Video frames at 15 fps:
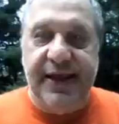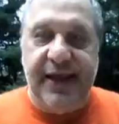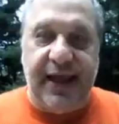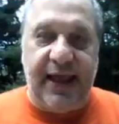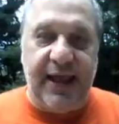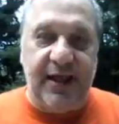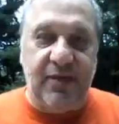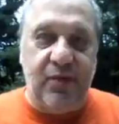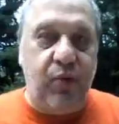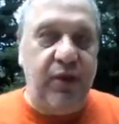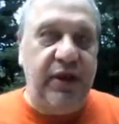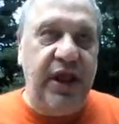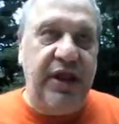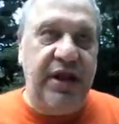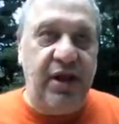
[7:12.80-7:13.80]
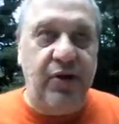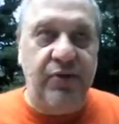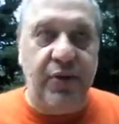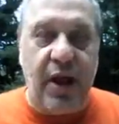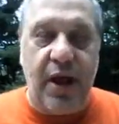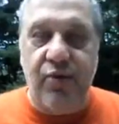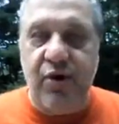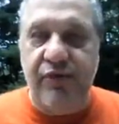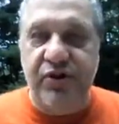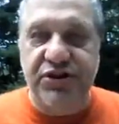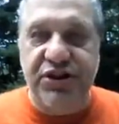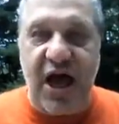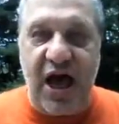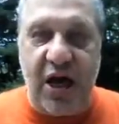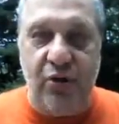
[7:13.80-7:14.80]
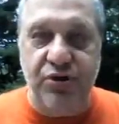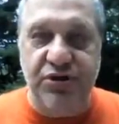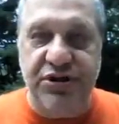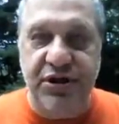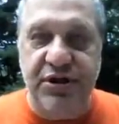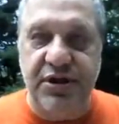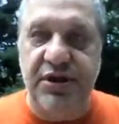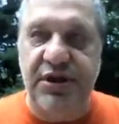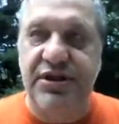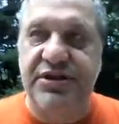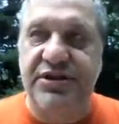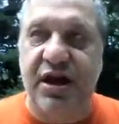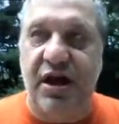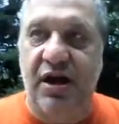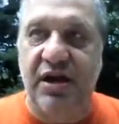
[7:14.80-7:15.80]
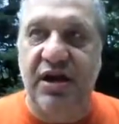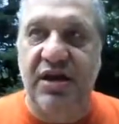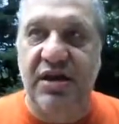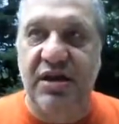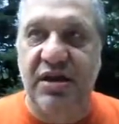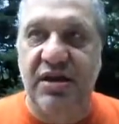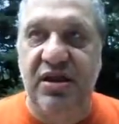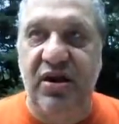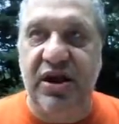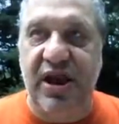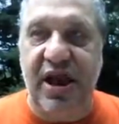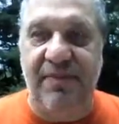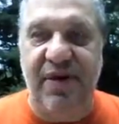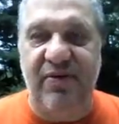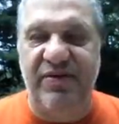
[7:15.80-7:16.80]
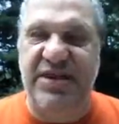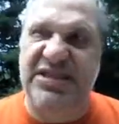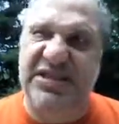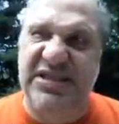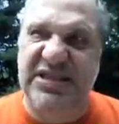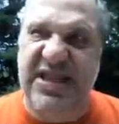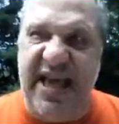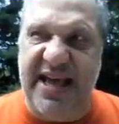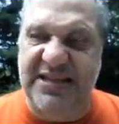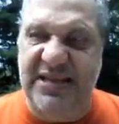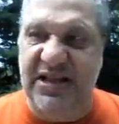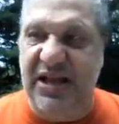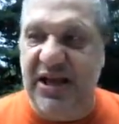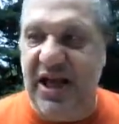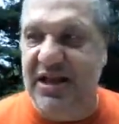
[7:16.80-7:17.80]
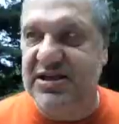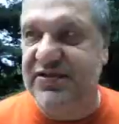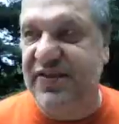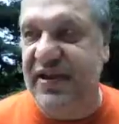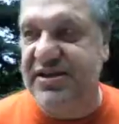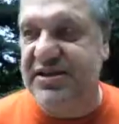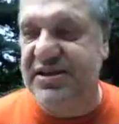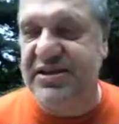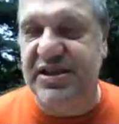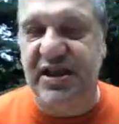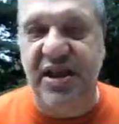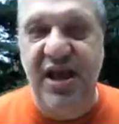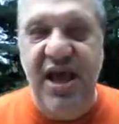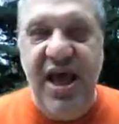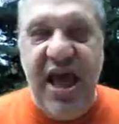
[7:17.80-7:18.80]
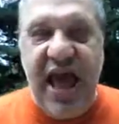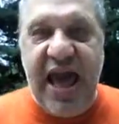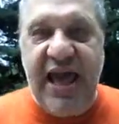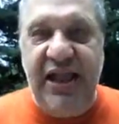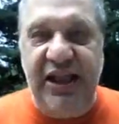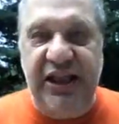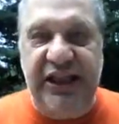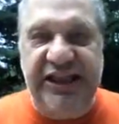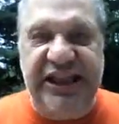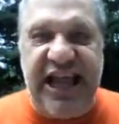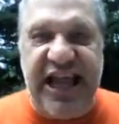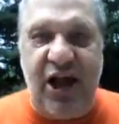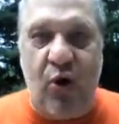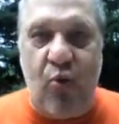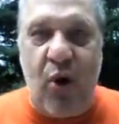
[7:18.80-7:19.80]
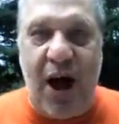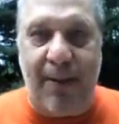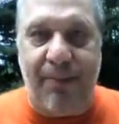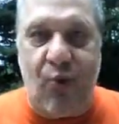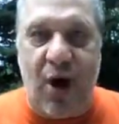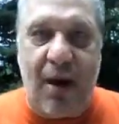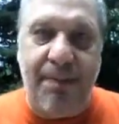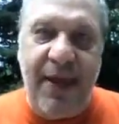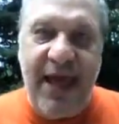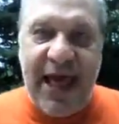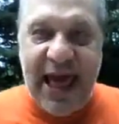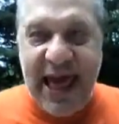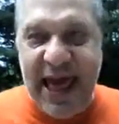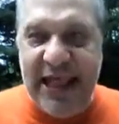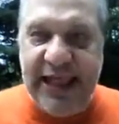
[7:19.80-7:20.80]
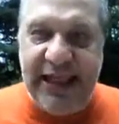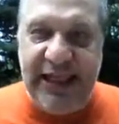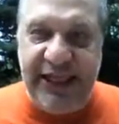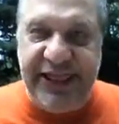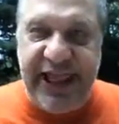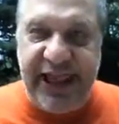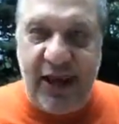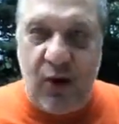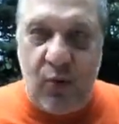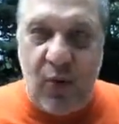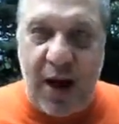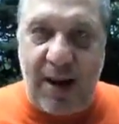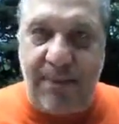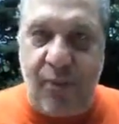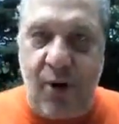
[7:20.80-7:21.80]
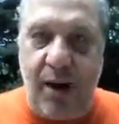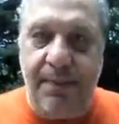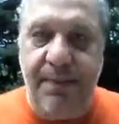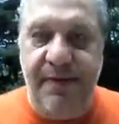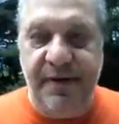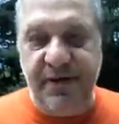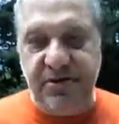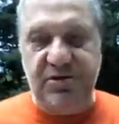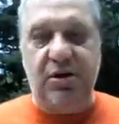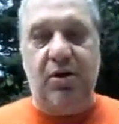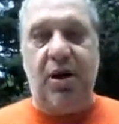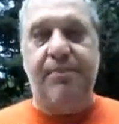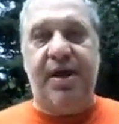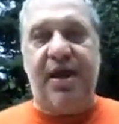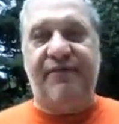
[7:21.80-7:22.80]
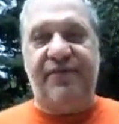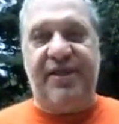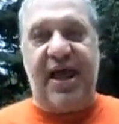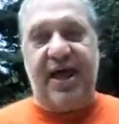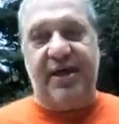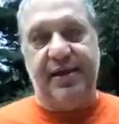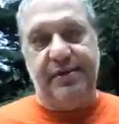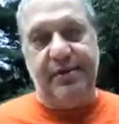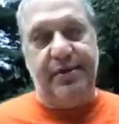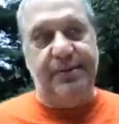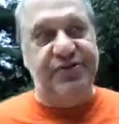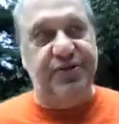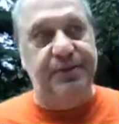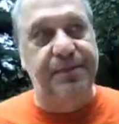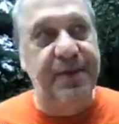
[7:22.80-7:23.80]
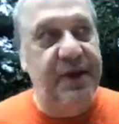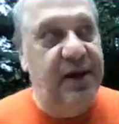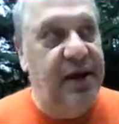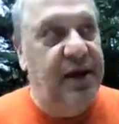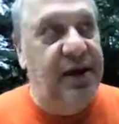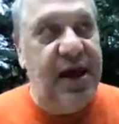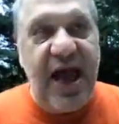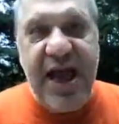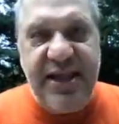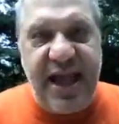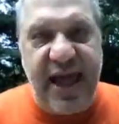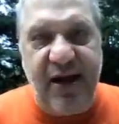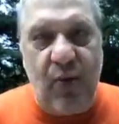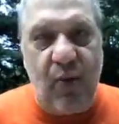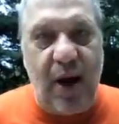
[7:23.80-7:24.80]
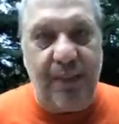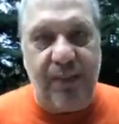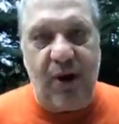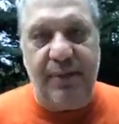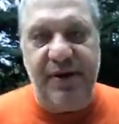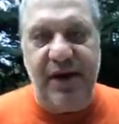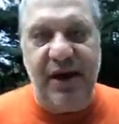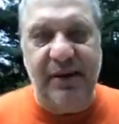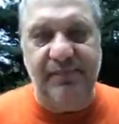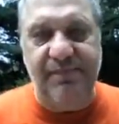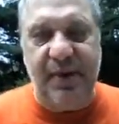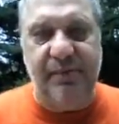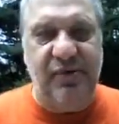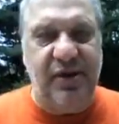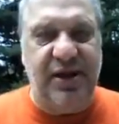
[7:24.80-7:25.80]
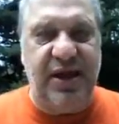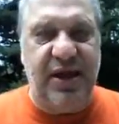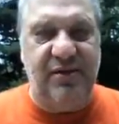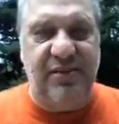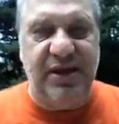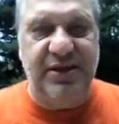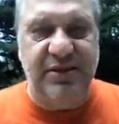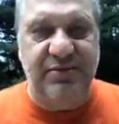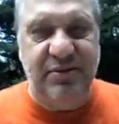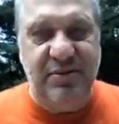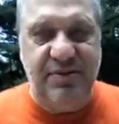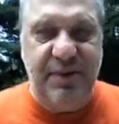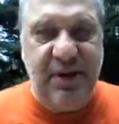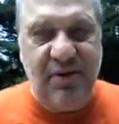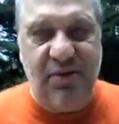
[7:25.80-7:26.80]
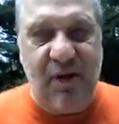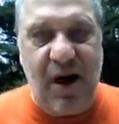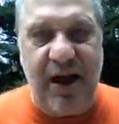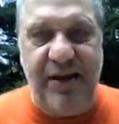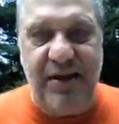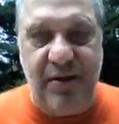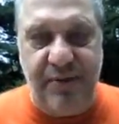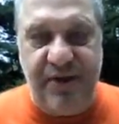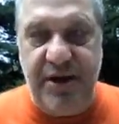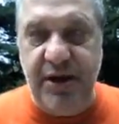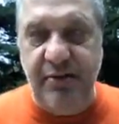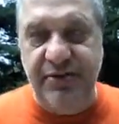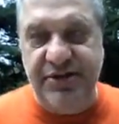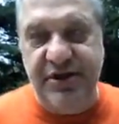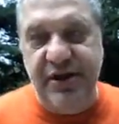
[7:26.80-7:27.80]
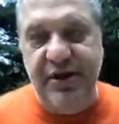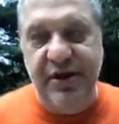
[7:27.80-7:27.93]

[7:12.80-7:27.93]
And one day, I went over his house and he started looking at me with this nasty look on his face. And he said, "Hey, little Dago Wop Wop. Hey, little Dago Wop Wop." Because, I'm half Italian, So, "Hey, Dago Wop Wop." And I'm looking at him like, just be quiet, But he was